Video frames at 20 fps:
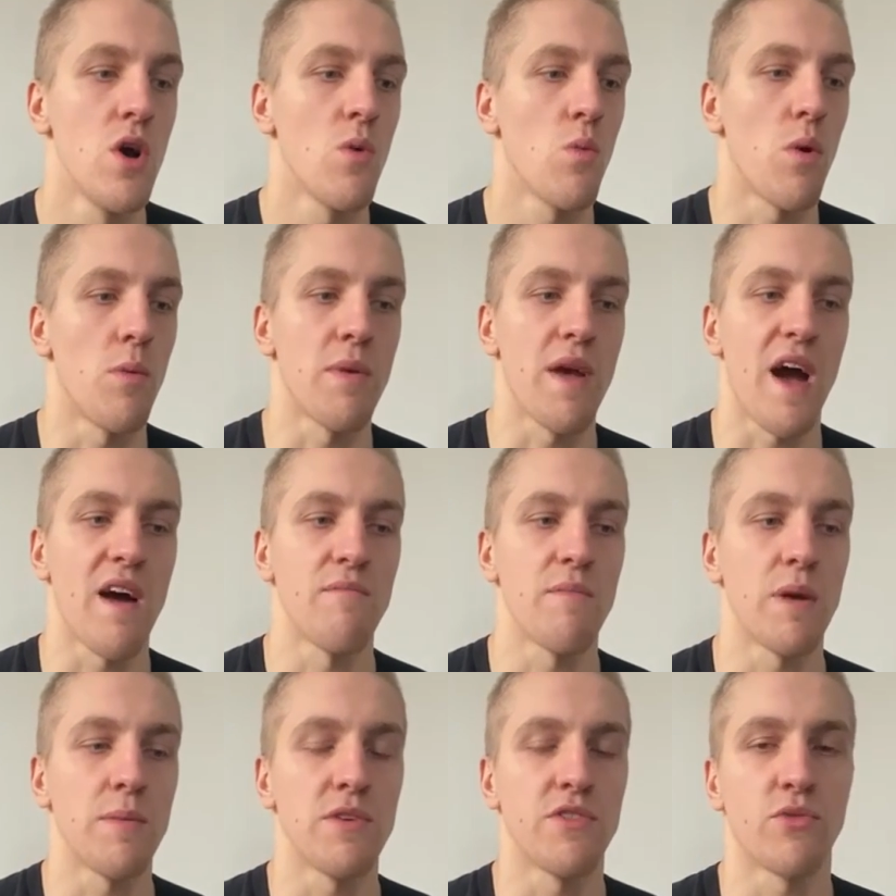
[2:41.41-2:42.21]
when we have
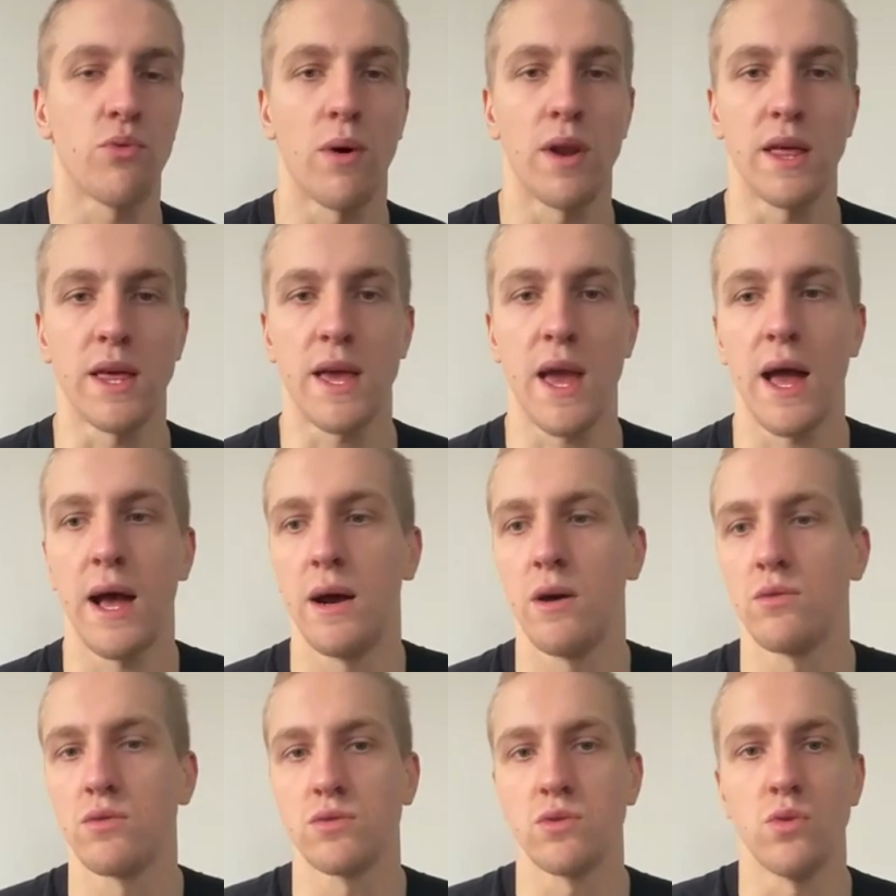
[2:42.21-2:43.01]
maybe 20
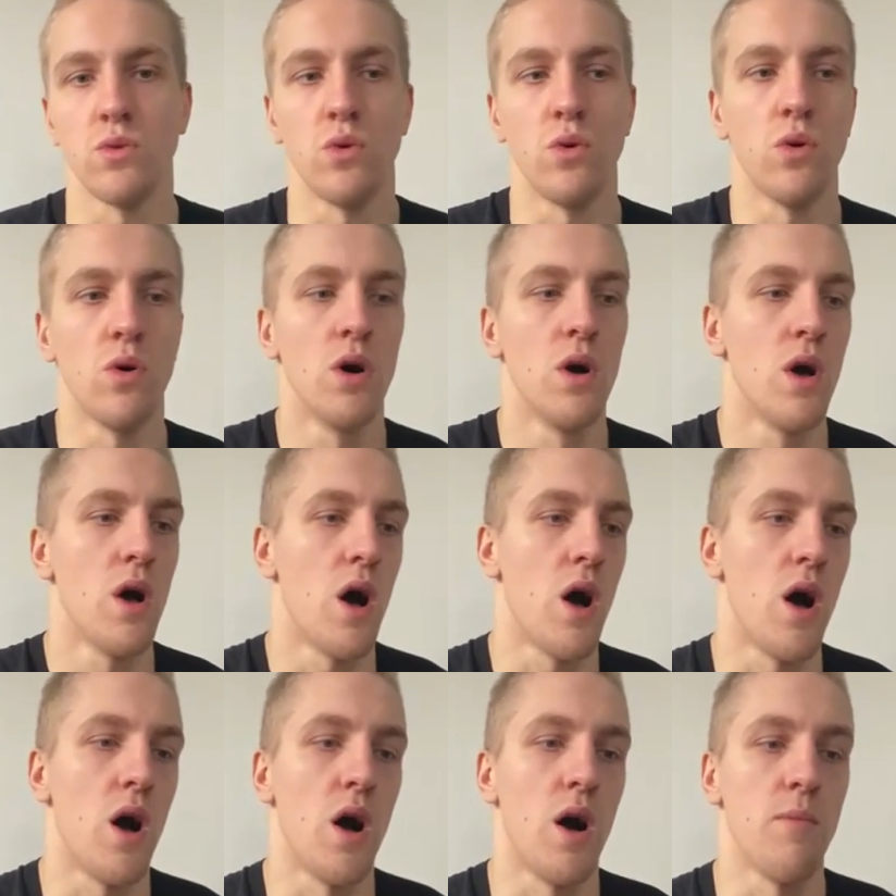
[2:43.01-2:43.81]
cows or
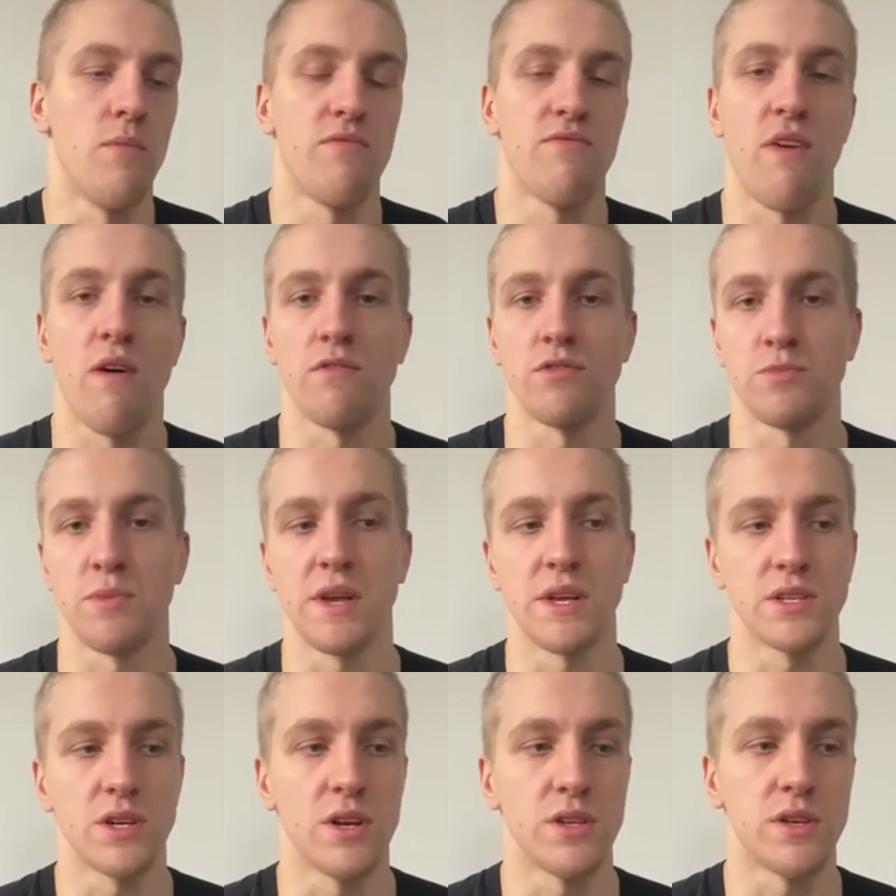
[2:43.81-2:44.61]
500
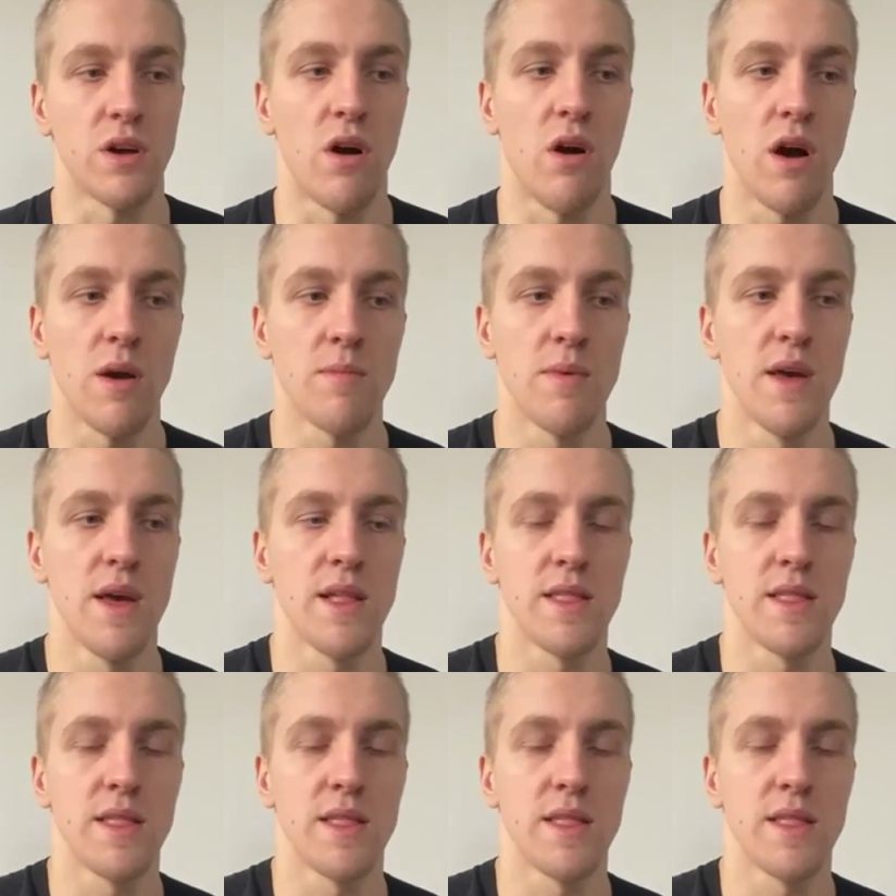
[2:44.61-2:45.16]
meters at a time,